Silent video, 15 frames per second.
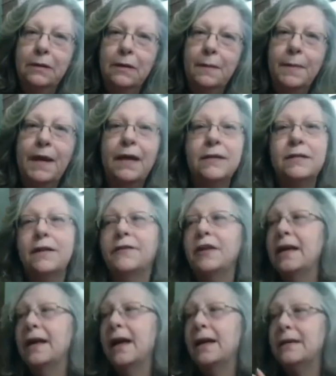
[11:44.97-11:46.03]
Because
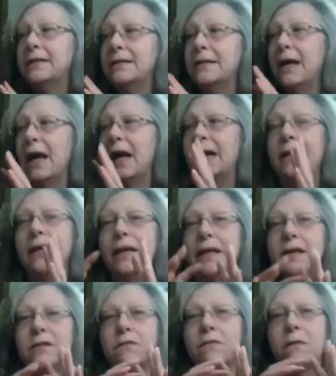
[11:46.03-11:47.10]
everything I design
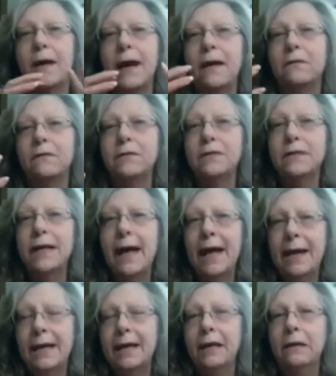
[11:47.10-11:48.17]
is around
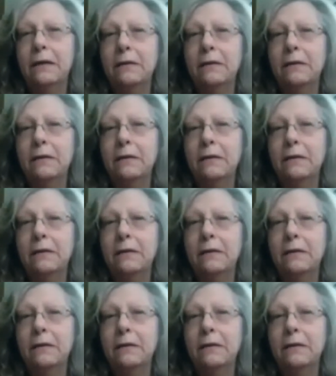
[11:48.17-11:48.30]
tatting.